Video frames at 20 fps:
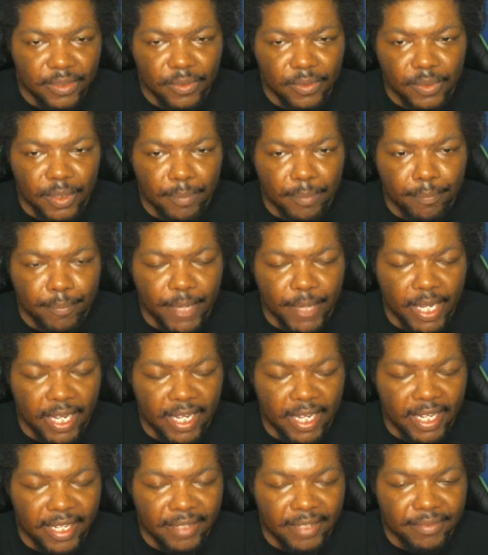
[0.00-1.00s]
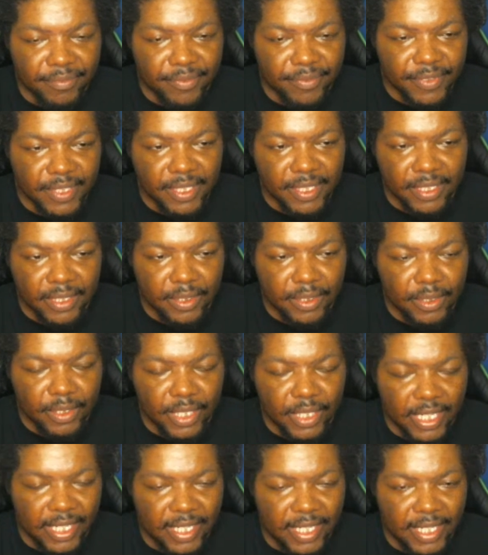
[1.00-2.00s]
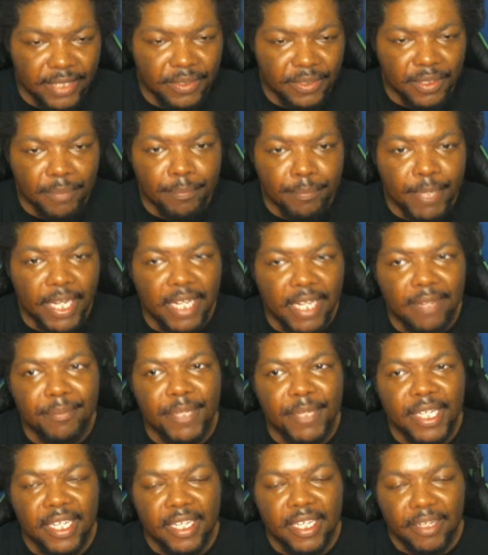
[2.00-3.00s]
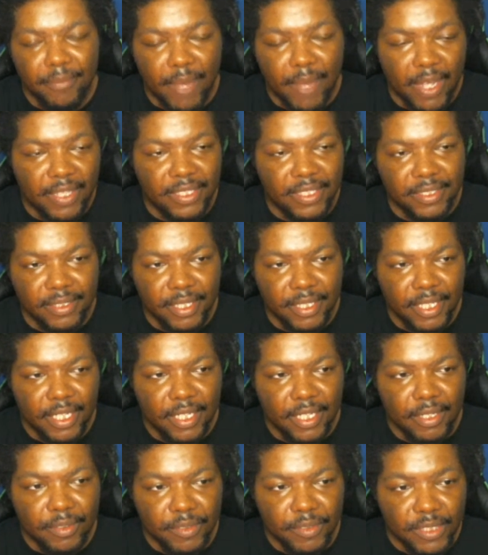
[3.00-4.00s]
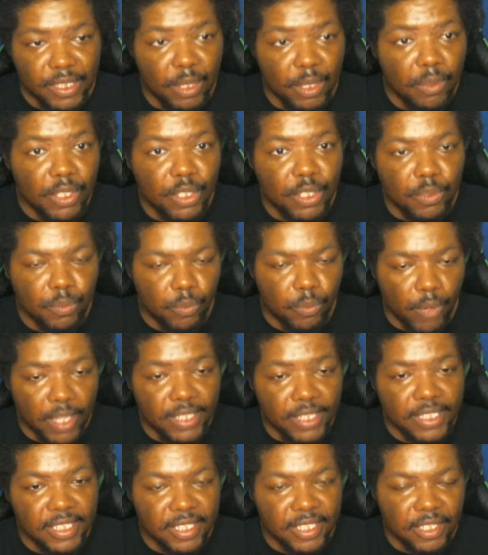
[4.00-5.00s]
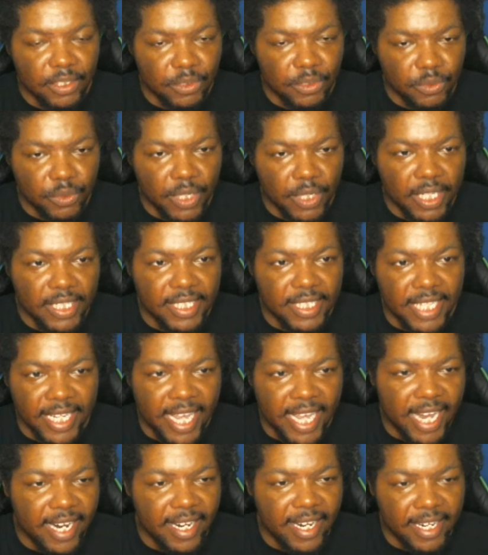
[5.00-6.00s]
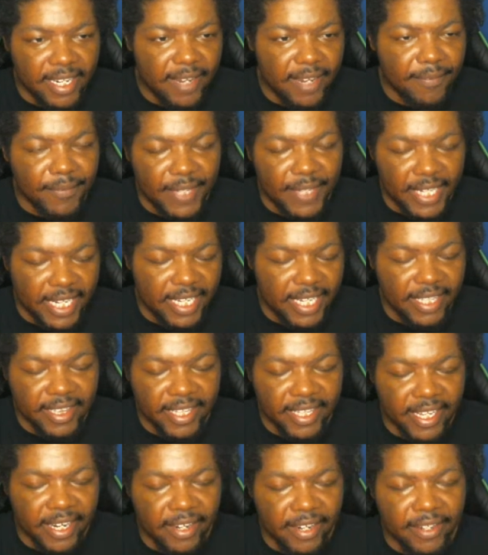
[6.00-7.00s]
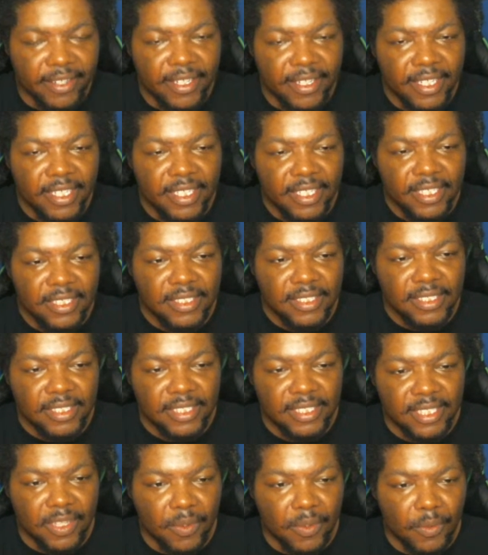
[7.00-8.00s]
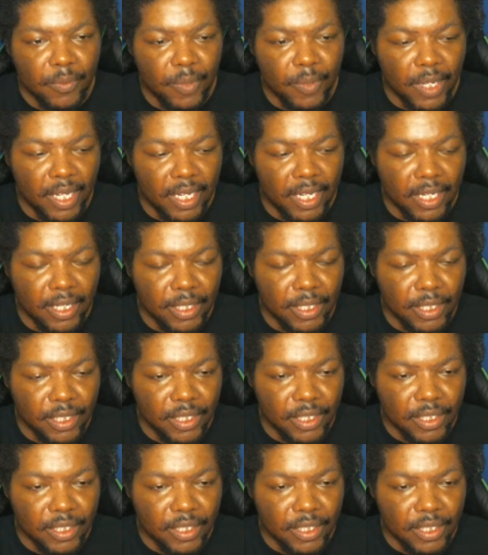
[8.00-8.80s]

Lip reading: to the into the beam while it's slowly crushing the truck. They got enough in there so